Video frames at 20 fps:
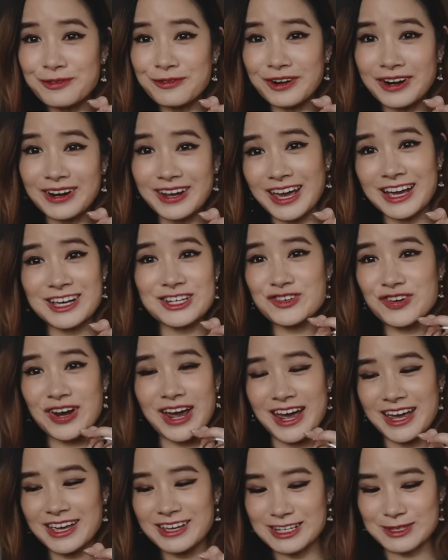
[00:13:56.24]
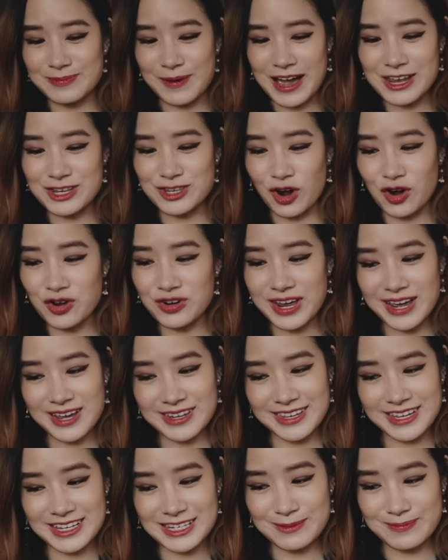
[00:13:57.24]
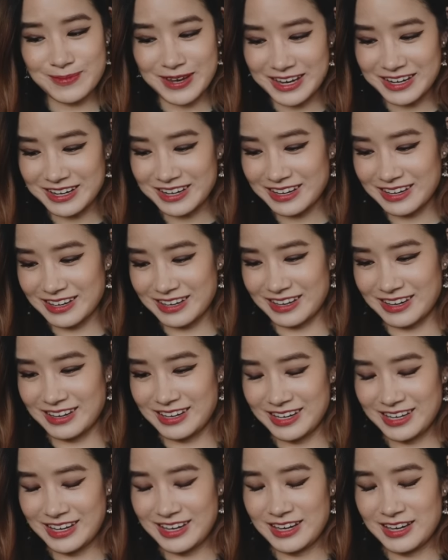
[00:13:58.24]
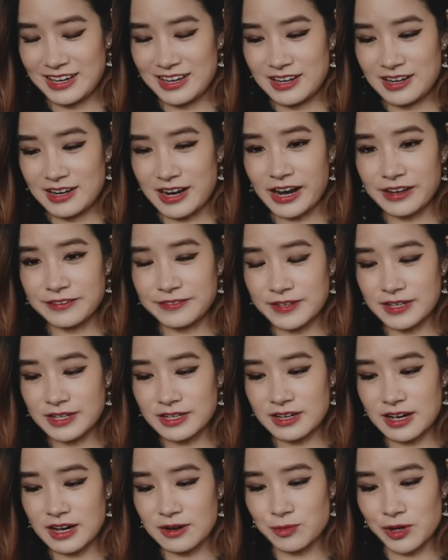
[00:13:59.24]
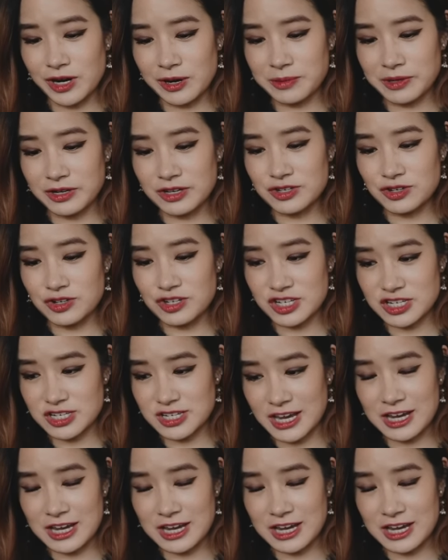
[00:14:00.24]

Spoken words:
free extra hangers, but I don't need this many. I think what I'm gonna do is just